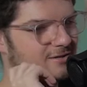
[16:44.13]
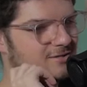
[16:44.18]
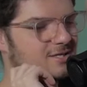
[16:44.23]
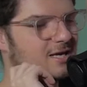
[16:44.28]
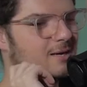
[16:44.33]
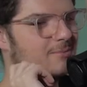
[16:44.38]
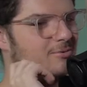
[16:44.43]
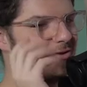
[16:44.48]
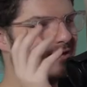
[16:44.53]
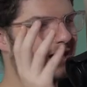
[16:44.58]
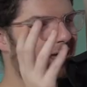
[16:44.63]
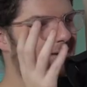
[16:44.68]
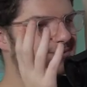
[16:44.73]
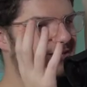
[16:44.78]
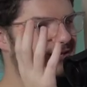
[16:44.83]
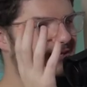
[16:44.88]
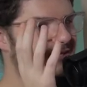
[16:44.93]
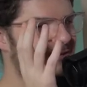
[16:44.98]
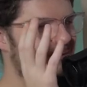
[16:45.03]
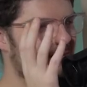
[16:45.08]
There's a couple of games
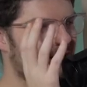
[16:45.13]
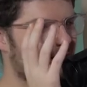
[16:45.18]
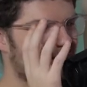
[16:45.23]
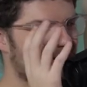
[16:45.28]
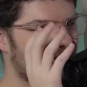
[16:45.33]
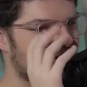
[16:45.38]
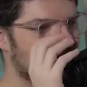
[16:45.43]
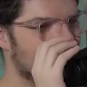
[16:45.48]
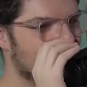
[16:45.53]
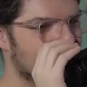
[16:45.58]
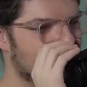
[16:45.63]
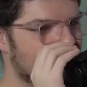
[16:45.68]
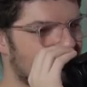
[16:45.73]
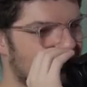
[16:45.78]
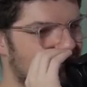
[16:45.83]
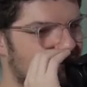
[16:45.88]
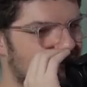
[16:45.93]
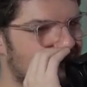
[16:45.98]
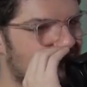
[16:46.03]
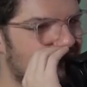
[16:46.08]
I need to recommend to you
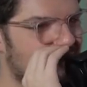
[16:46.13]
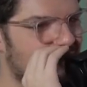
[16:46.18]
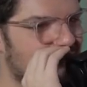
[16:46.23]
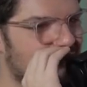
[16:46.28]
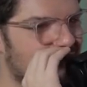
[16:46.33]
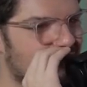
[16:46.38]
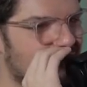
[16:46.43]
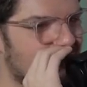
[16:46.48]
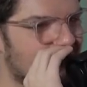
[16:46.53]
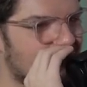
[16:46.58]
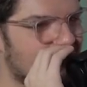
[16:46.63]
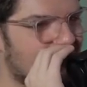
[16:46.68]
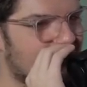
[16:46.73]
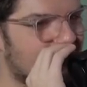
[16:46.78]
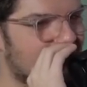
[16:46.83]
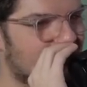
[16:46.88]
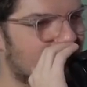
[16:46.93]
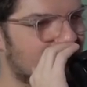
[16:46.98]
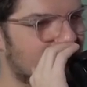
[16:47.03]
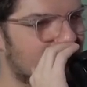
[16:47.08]
because I, I feel like you'd
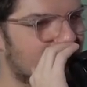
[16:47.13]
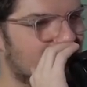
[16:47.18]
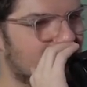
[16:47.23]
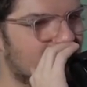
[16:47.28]
like them.